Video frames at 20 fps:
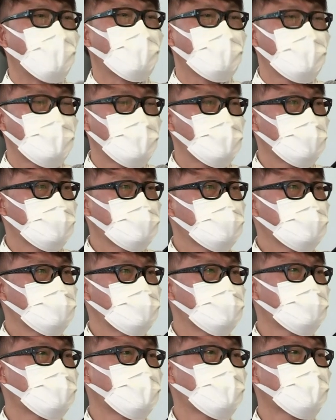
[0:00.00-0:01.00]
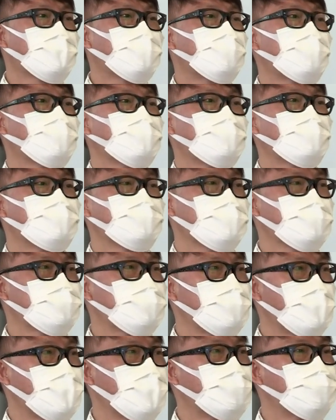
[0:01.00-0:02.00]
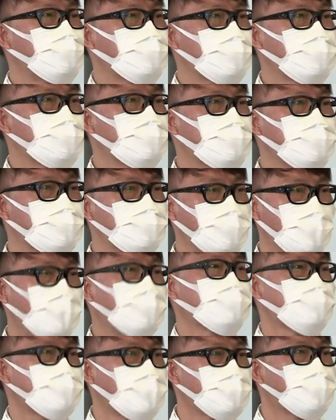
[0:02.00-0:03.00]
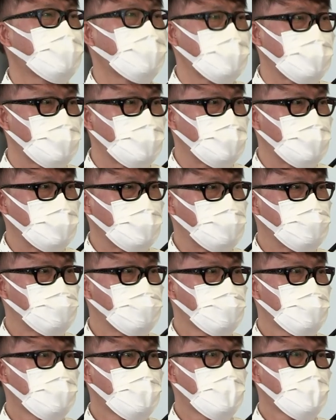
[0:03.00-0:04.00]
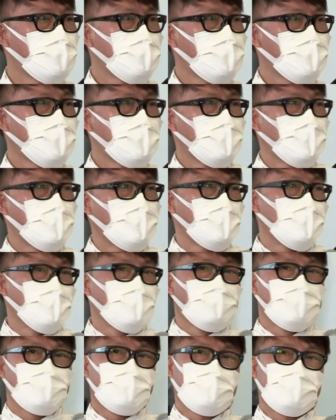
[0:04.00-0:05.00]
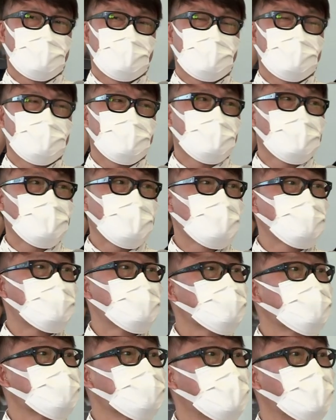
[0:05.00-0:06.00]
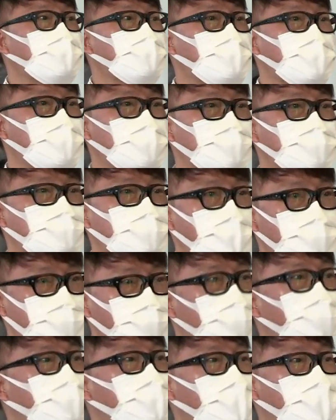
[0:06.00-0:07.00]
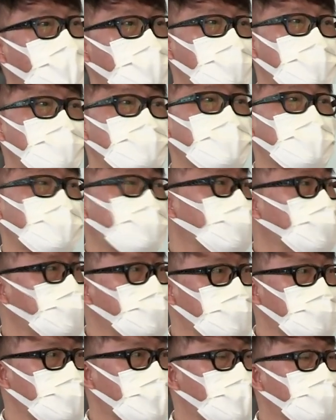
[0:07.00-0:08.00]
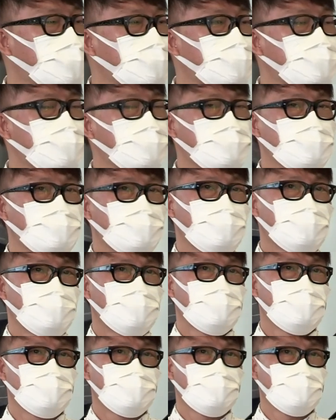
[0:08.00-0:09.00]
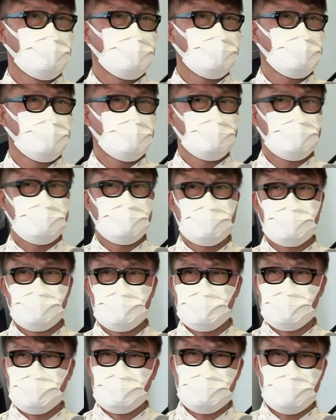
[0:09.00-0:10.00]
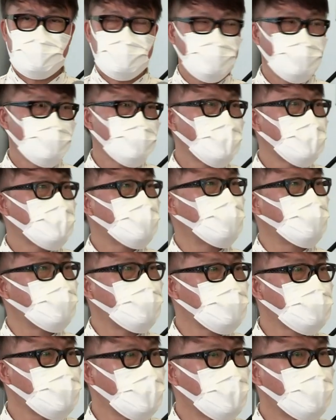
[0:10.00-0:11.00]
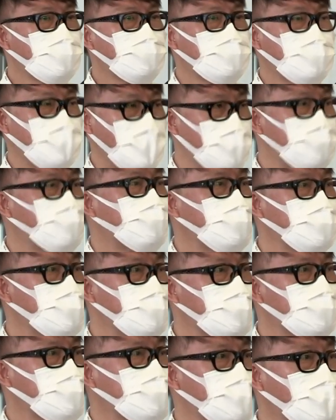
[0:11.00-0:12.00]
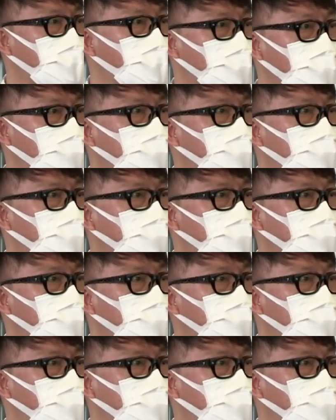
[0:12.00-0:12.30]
a lot of these uh, projects in the area of social work, social welfare is already a, a, form of social innovation. Basically, in the world of social welfare, they